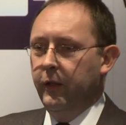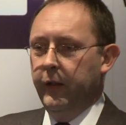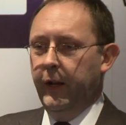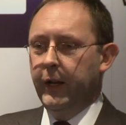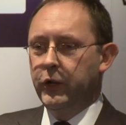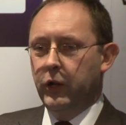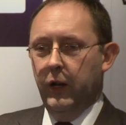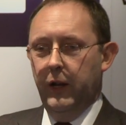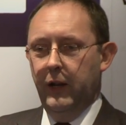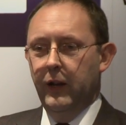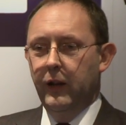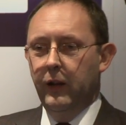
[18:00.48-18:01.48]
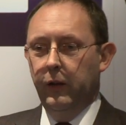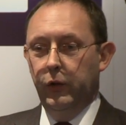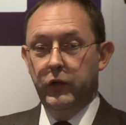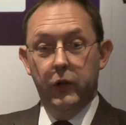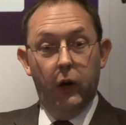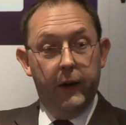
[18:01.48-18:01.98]
then actually you
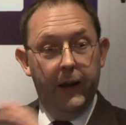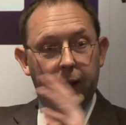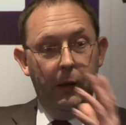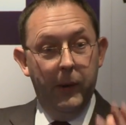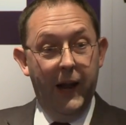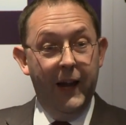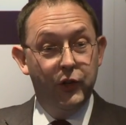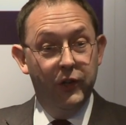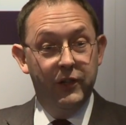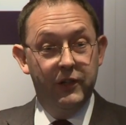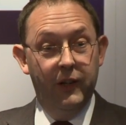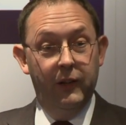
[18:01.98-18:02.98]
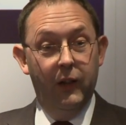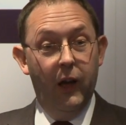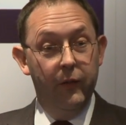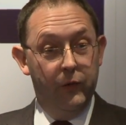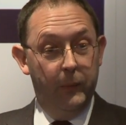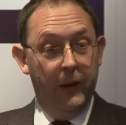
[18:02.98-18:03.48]
start getting a bit anxious and
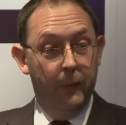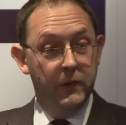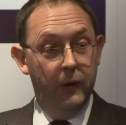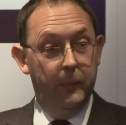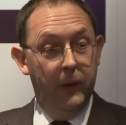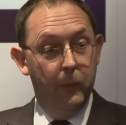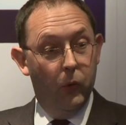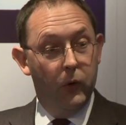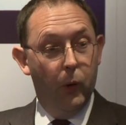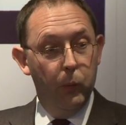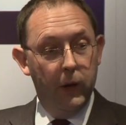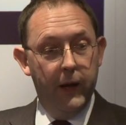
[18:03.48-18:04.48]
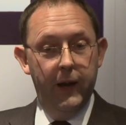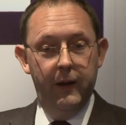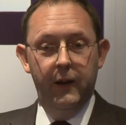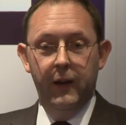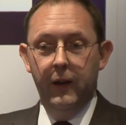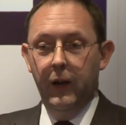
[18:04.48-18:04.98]
life becomes a bit more complicated.
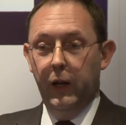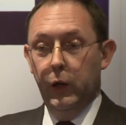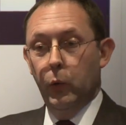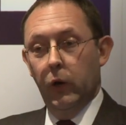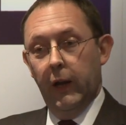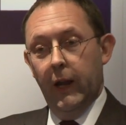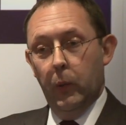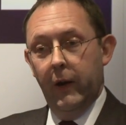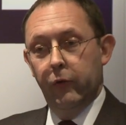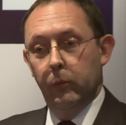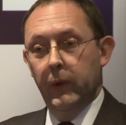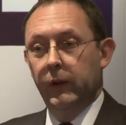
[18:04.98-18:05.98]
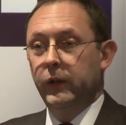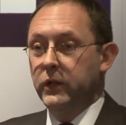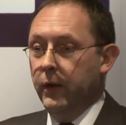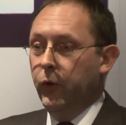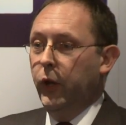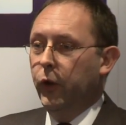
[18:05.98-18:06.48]
And you want to get away from that because
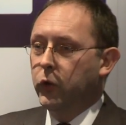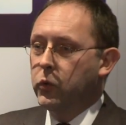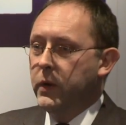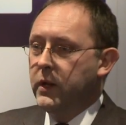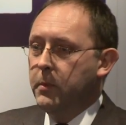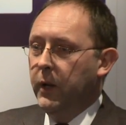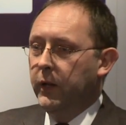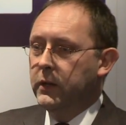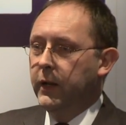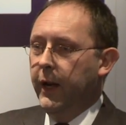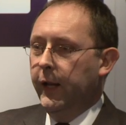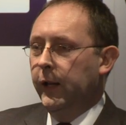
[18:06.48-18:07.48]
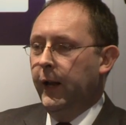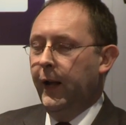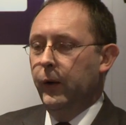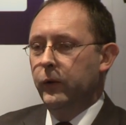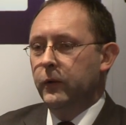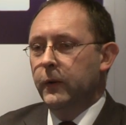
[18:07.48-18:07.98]
I've only got 20 minutes to get in and
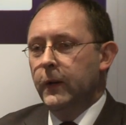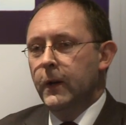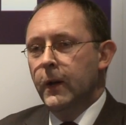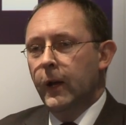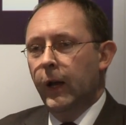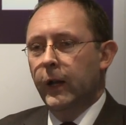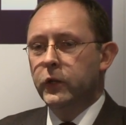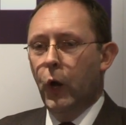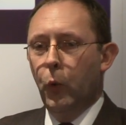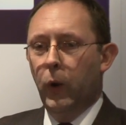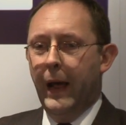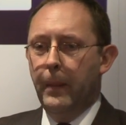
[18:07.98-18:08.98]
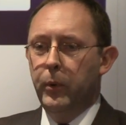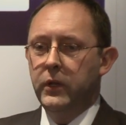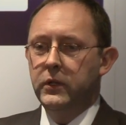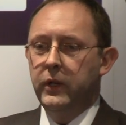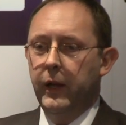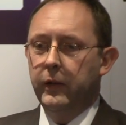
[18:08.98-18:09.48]
out. And so what
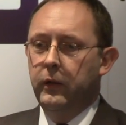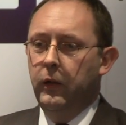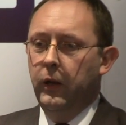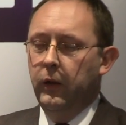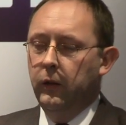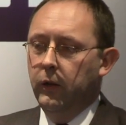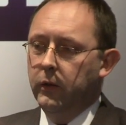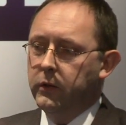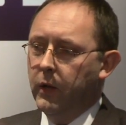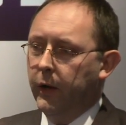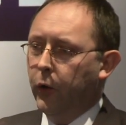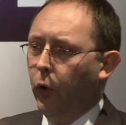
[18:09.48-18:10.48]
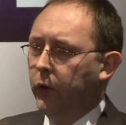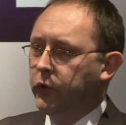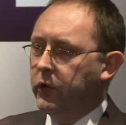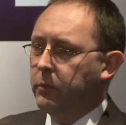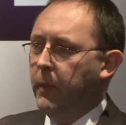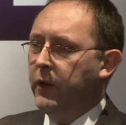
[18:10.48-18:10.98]
happens, the
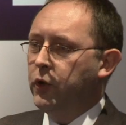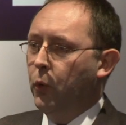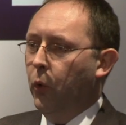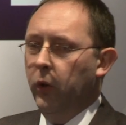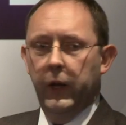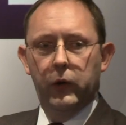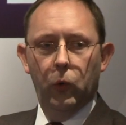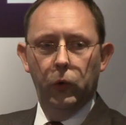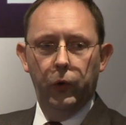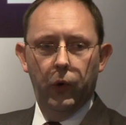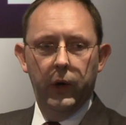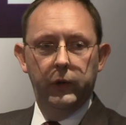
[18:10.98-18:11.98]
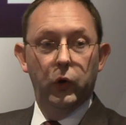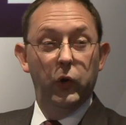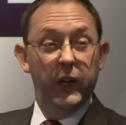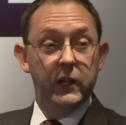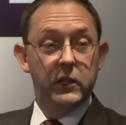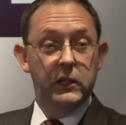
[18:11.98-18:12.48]
psychologists measure what they call your
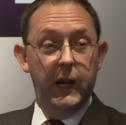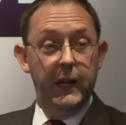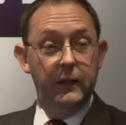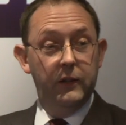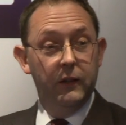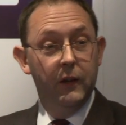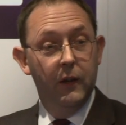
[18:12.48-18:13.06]
hedonic state.